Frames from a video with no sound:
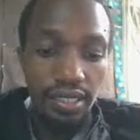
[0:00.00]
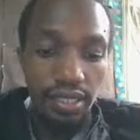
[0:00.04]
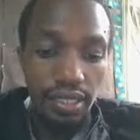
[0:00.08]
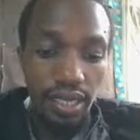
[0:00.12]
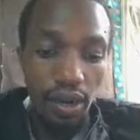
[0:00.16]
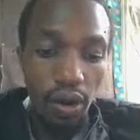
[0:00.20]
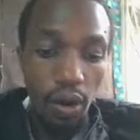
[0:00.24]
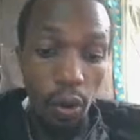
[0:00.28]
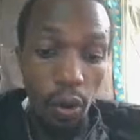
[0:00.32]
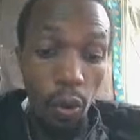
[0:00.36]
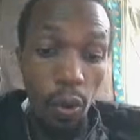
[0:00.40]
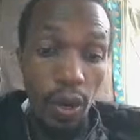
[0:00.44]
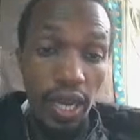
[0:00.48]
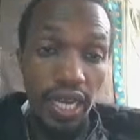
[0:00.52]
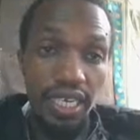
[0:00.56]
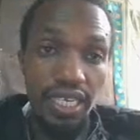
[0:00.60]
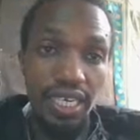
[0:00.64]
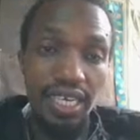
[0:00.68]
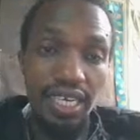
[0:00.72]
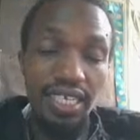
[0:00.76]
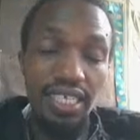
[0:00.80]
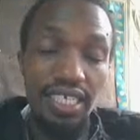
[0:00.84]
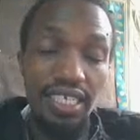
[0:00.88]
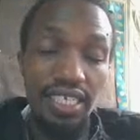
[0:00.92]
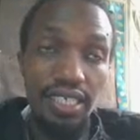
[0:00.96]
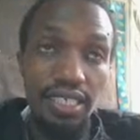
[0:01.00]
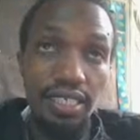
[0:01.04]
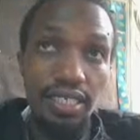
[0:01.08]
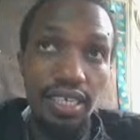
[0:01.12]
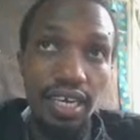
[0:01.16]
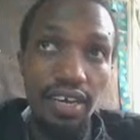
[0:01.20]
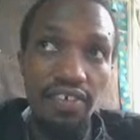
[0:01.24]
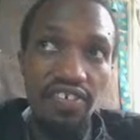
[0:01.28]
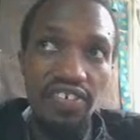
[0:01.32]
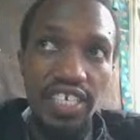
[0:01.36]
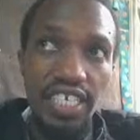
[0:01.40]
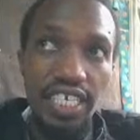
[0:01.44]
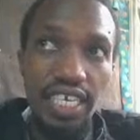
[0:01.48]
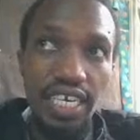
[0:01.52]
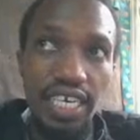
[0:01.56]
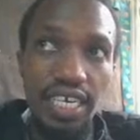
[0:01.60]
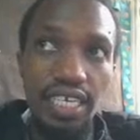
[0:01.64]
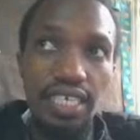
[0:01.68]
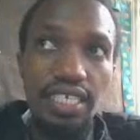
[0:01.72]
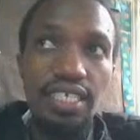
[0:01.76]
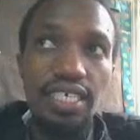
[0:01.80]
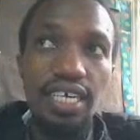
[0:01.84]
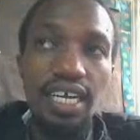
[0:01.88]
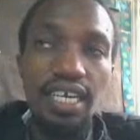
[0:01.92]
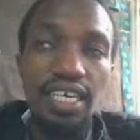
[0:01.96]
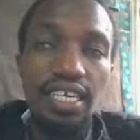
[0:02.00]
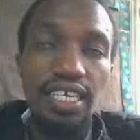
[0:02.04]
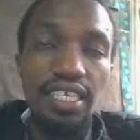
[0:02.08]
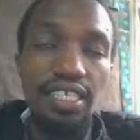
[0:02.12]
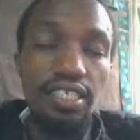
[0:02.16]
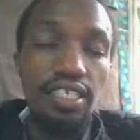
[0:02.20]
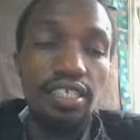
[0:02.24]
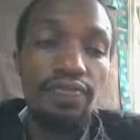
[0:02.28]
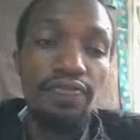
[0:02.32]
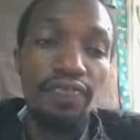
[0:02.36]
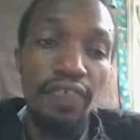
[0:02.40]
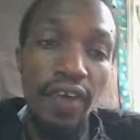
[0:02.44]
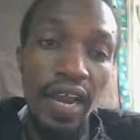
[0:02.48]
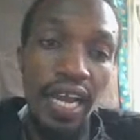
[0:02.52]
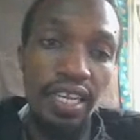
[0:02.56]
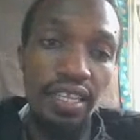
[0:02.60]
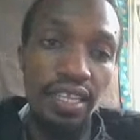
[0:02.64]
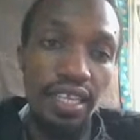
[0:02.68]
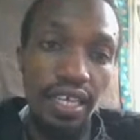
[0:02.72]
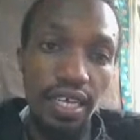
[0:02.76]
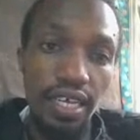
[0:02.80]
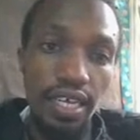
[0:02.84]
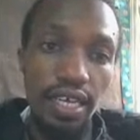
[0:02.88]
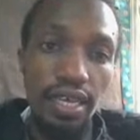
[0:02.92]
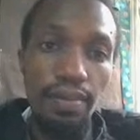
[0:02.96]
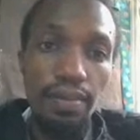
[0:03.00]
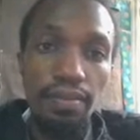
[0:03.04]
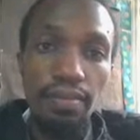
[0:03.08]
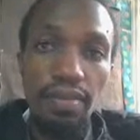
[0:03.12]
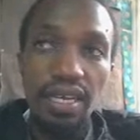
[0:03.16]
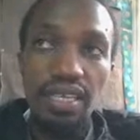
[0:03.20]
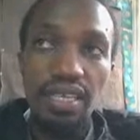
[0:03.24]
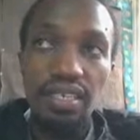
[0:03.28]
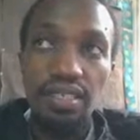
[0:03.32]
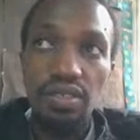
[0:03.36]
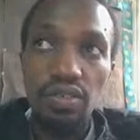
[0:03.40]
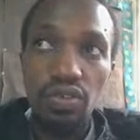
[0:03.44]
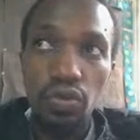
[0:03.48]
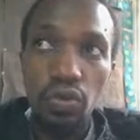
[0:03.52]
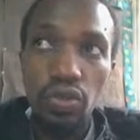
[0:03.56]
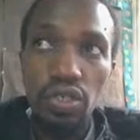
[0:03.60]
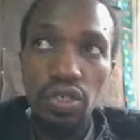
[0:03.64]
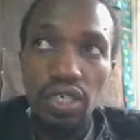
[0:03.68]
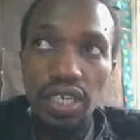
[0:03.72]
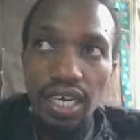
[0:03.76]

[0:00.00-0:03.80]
well can it navigate, can it find the best route,